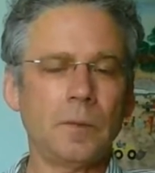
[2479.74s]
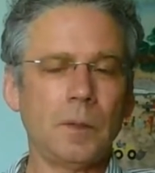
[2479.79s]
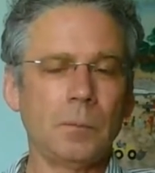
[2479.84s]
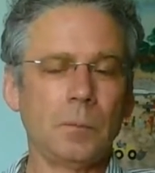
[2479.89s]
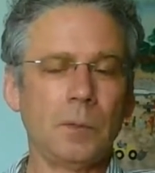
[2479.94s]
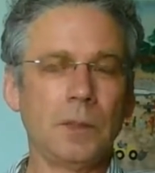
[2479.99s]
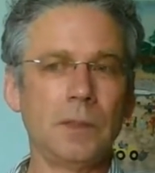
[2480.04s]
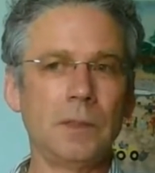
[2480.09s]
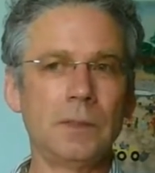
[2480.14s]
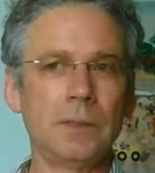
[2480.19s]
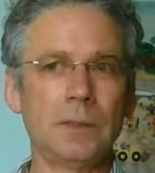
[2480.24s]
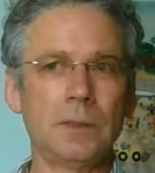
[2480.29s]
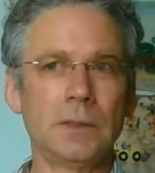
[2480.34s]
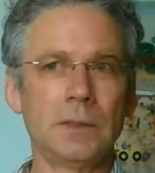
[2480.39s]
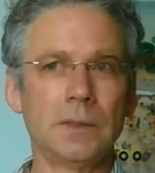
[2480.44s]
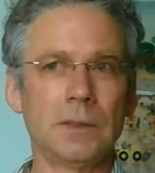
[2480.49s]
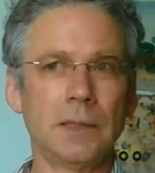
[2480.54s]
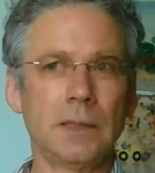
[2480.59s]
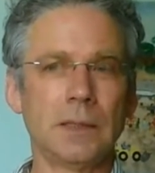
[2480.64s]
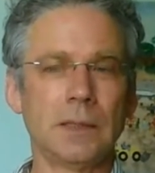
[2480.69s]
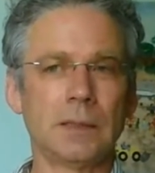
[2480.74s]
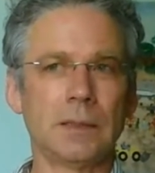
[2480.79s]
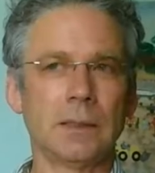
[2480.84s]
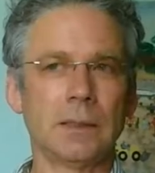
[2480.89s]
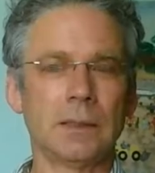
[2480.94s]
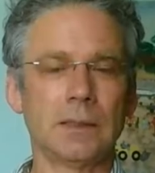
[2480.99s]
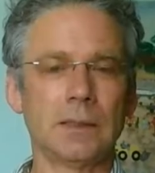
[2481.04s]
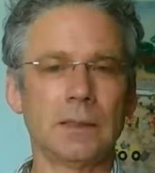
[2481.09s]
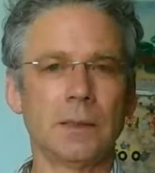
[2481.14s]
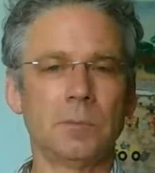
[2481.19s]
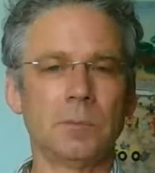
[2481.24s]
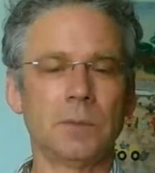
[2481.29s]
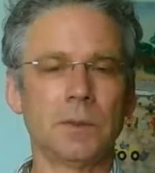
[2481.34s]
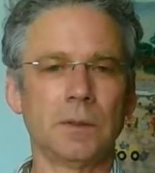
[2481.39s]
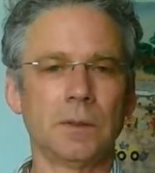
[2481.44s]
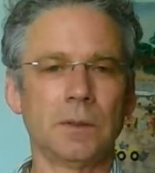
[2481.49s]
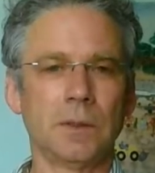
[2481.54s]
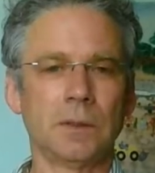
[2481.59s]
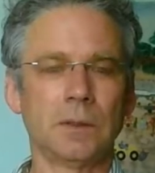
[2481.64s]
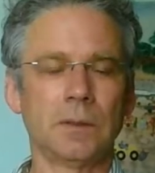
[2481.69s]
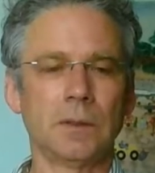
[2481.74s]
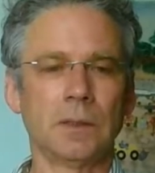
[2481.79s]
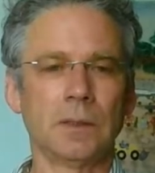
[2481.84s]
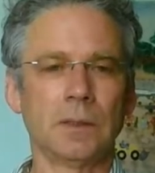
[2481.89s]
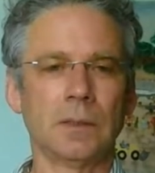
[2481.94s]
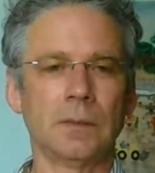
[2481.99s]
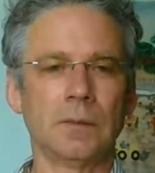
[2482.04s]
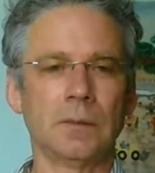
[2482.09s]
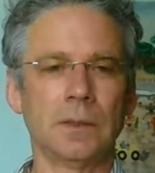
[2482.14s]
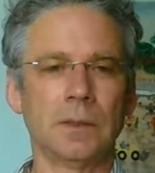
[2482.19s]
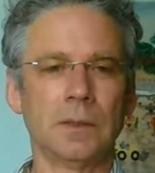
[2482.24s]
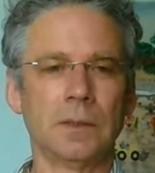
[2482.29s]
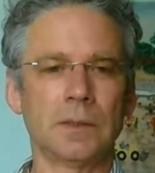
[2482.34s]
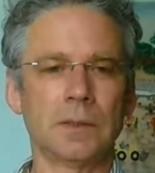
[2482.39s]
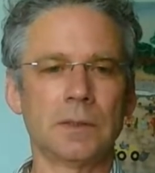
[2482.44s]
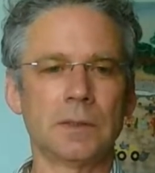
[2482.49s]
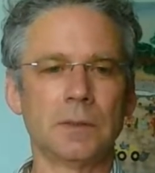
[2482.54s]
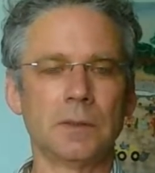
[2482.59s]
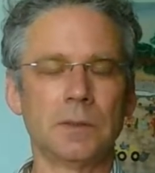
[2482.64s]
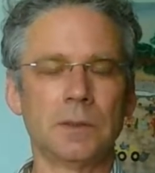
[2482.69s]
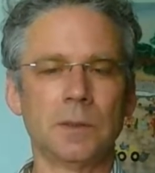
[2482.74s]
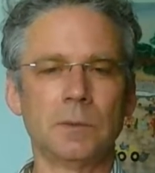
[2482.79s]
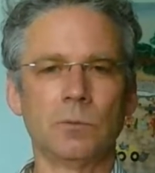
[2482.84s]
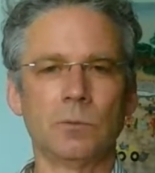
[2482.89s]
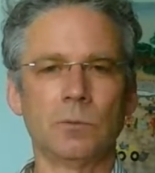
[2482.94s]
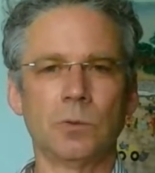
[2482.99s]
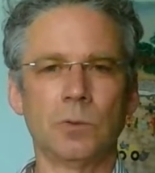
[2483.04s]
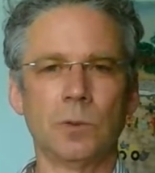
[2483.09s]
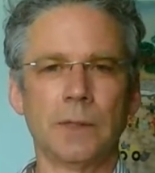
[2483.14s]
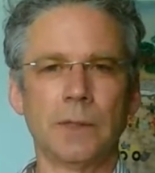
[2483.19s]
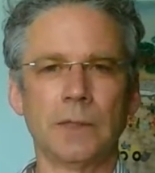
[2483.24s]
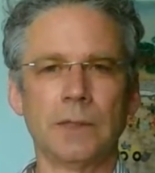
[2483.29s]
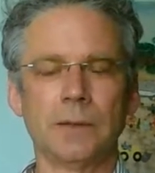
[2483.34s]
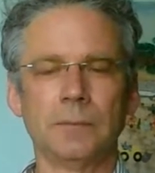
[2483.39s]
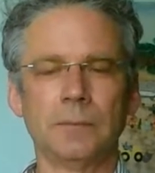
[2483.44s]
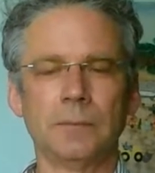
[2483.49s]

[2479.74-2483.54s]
But he's taken that step, so I really salute him for that.